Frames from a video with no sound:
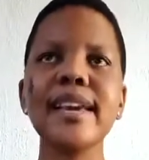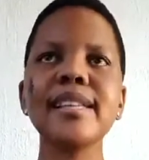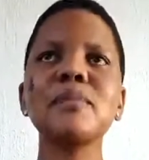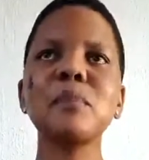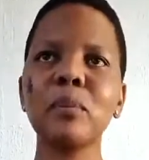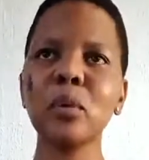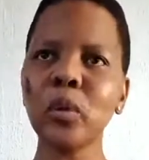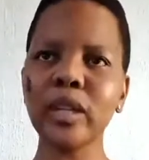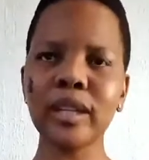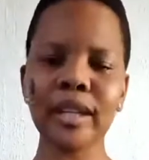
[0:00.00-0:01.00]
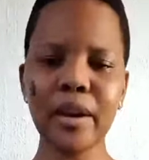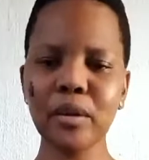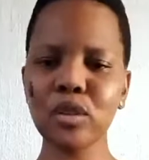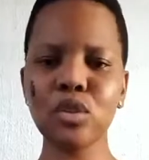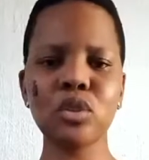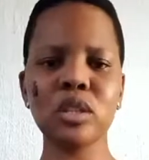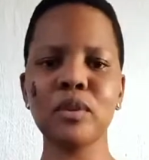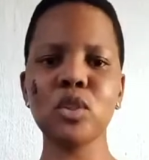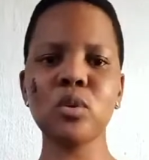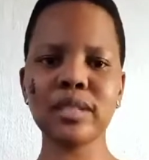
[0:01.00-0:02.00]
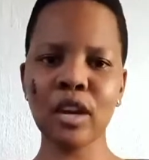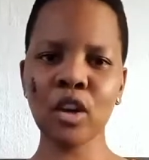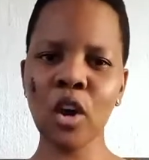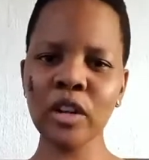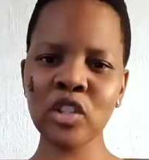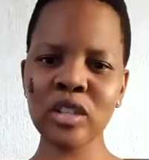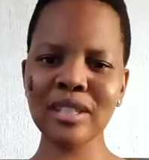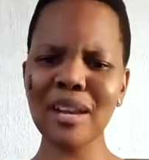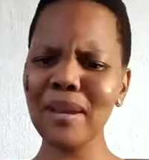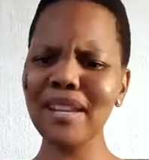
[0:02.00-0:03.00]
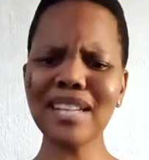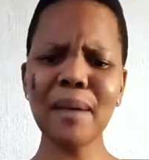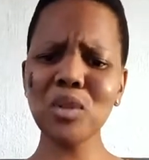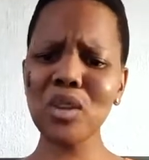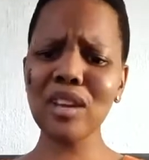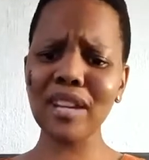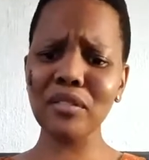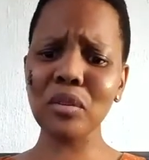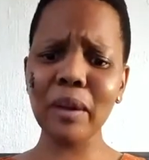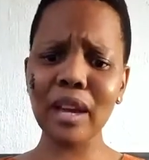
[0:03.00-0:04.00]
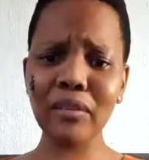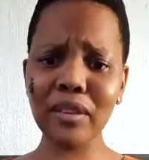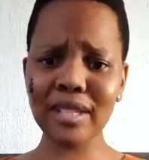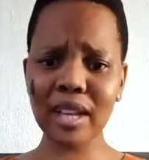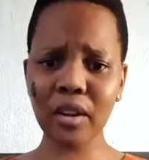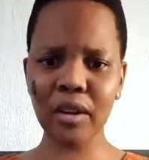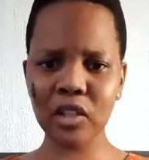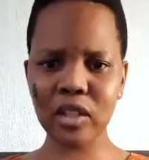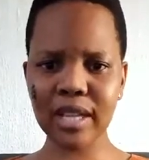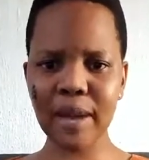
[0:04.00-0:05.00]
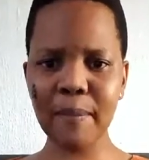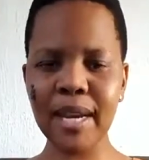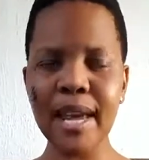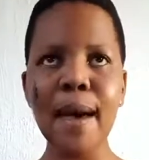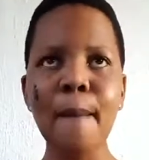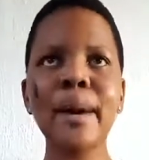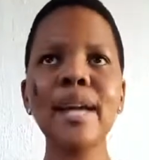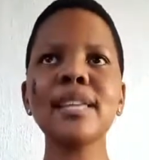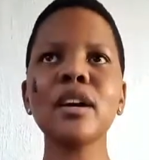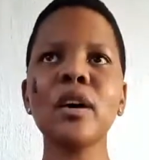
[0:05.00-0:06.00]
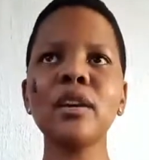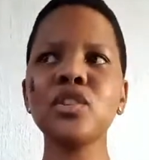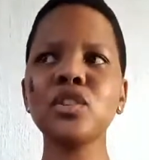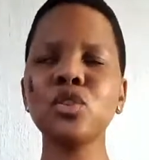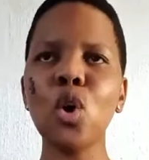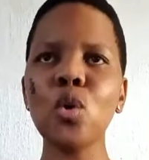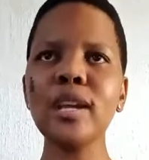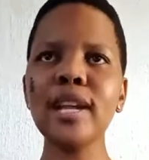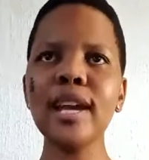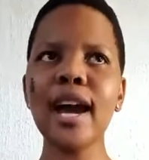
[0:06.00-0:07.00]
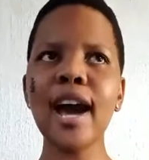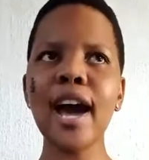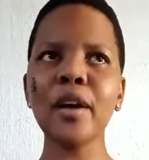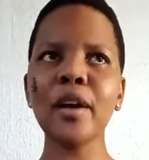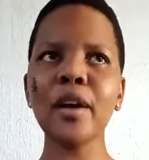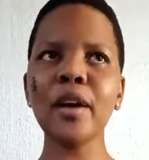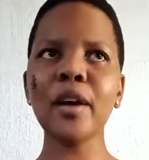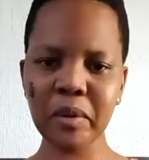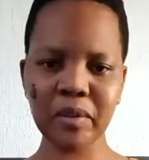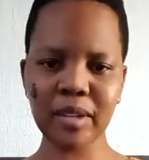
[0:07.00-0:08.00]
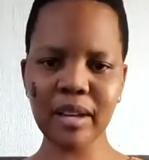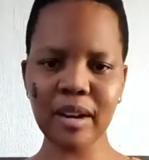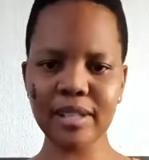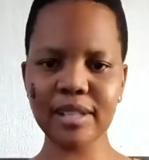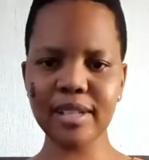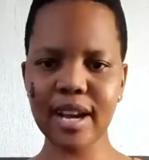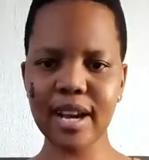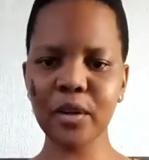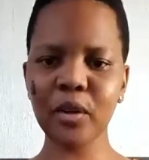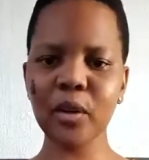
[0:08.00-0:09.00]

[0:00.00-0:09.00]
Yes, people will encourage you to speak to a psychologist, and many times you even have to pay for the psychologist. I mean, my psychologist I could not even get an appointment with her last year.